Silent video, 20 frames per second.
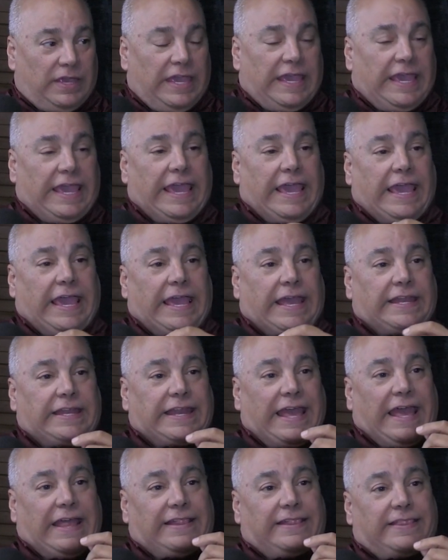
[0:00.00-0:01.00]
And
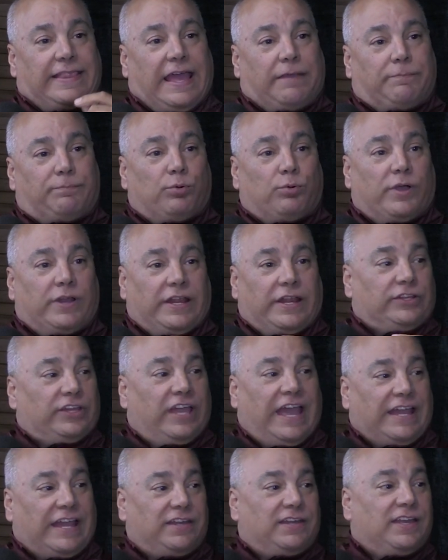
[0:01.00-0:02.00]
at that point, and
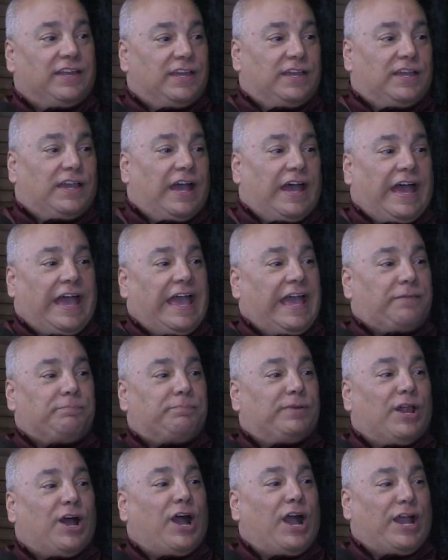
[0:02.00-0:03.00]
I hadn't
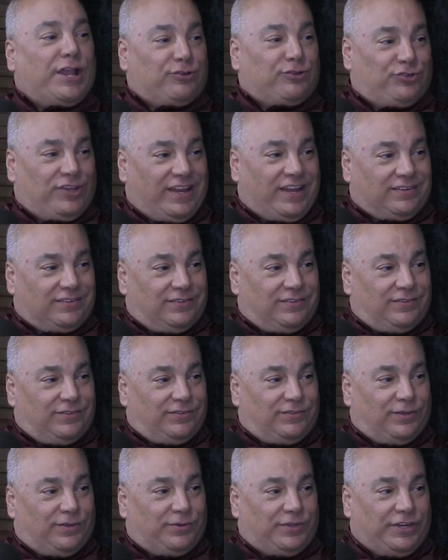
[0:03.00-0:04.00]
been hired yet.
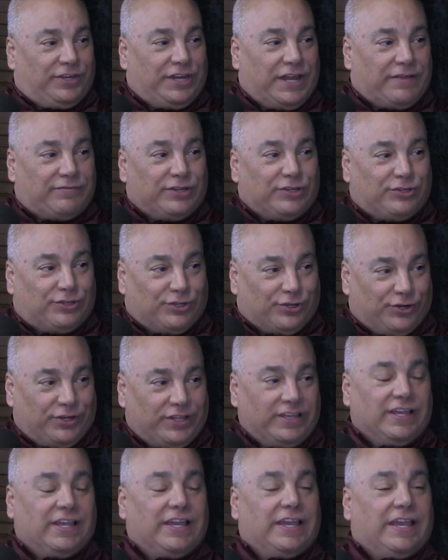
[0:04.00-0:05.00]
So you didn't have an
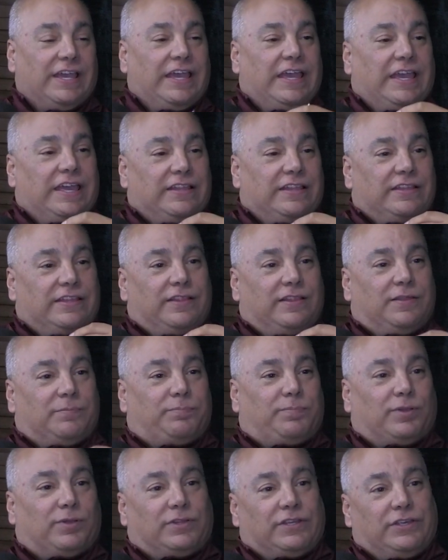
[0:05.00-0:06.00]
attorney. Did the
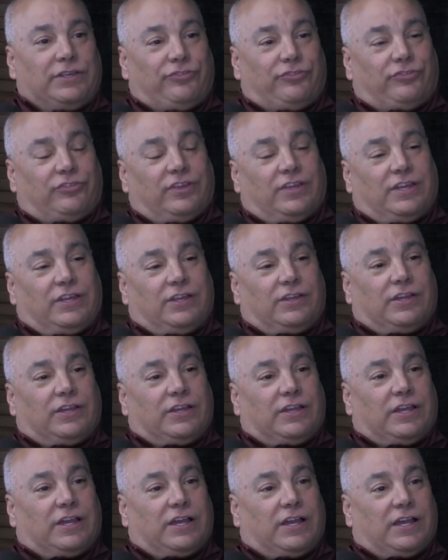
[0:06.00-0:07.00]
police,
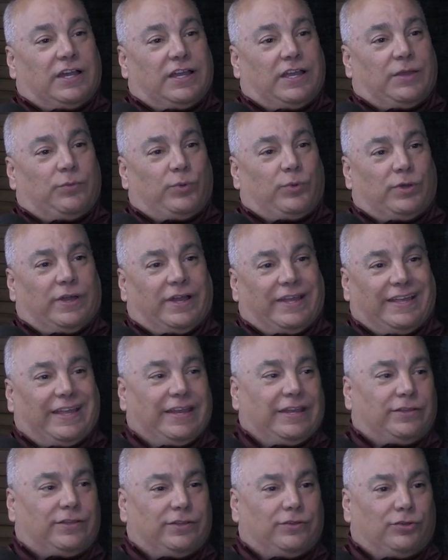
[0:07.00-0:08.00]
and we're not going to get
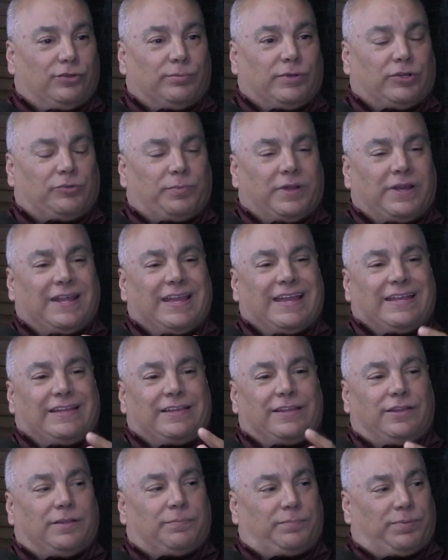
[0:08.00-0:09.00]
into too much, but
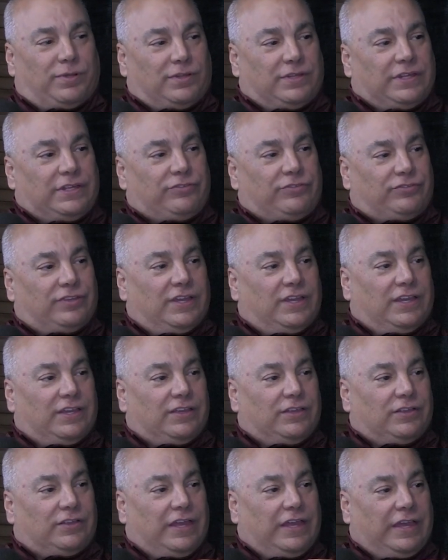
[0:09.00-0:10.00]
did the police
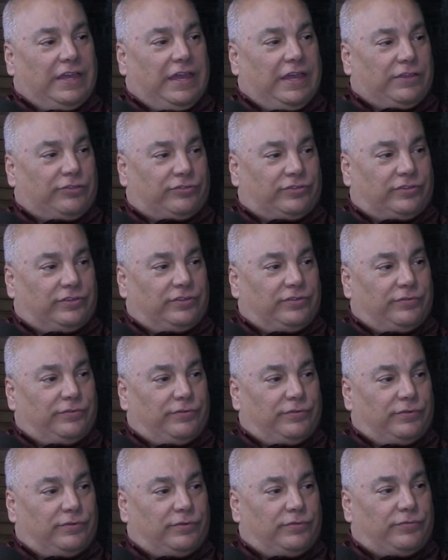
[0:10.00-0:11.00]
ask
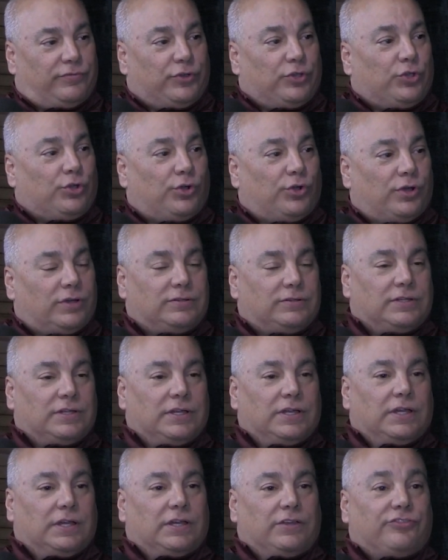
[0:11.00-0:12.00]
for your
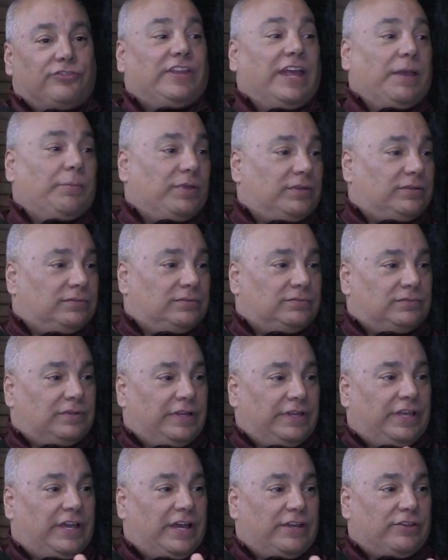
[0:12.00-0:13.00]
statement,
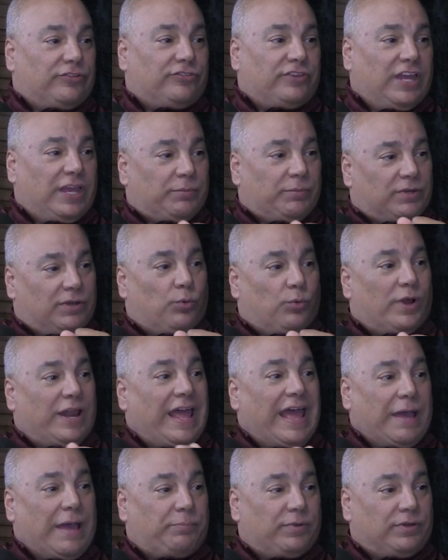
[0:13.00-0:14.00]
any kind of statement, or what
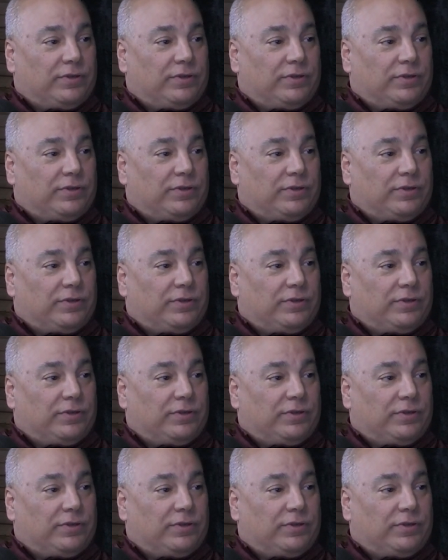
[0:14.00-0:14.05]
happened?